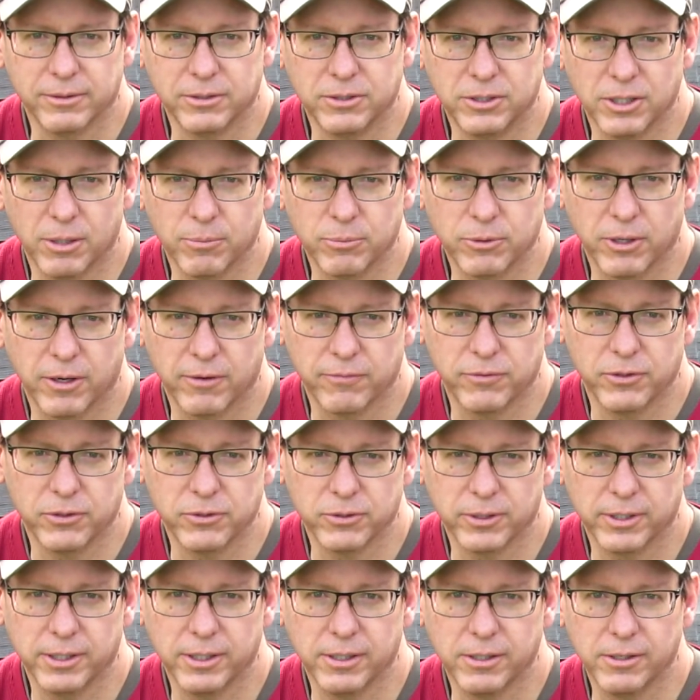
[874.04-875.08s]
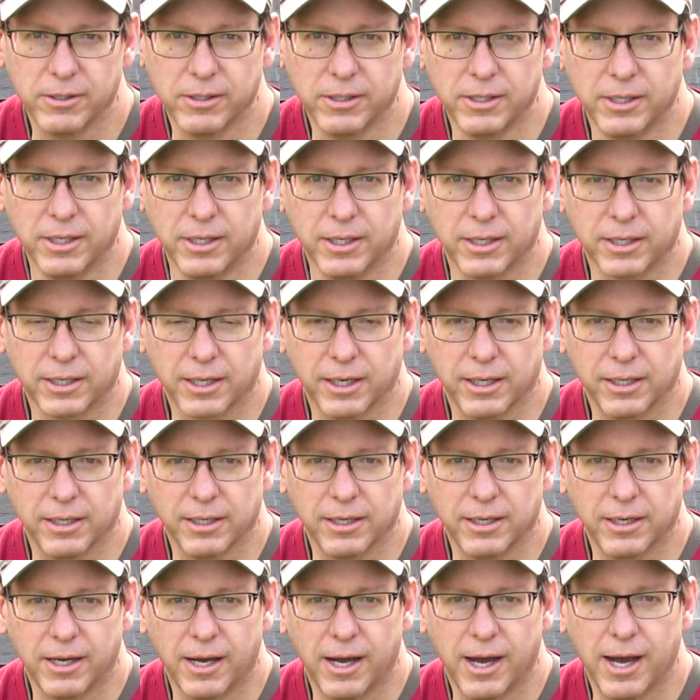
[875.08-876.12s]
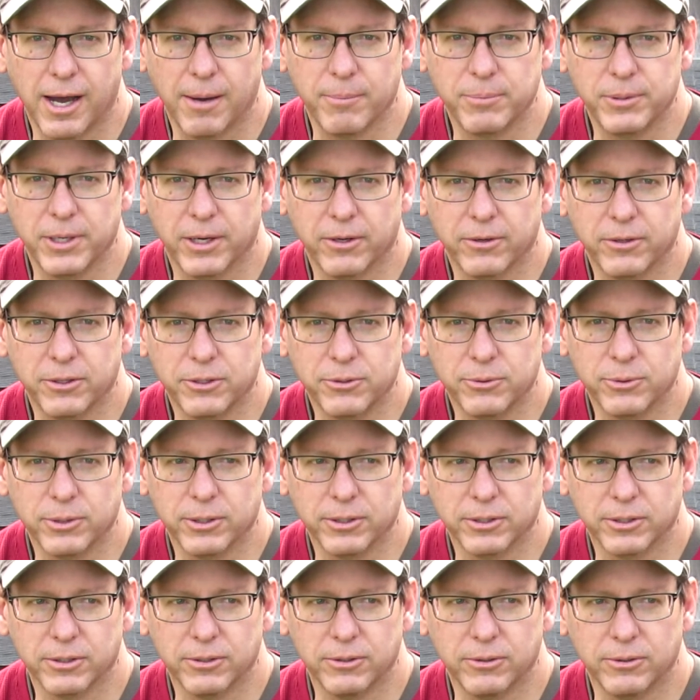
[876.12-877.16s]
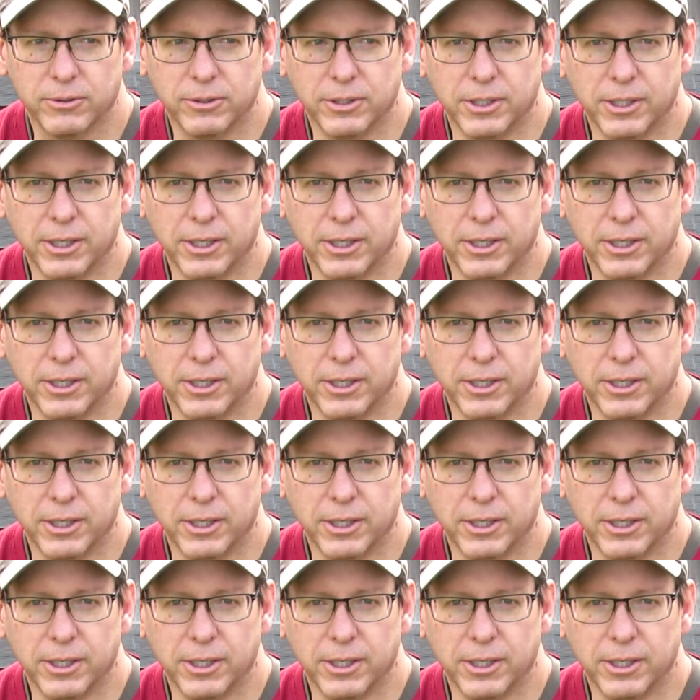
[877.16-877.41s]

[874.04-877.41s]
jumped off the trail, kind of hopped down into a little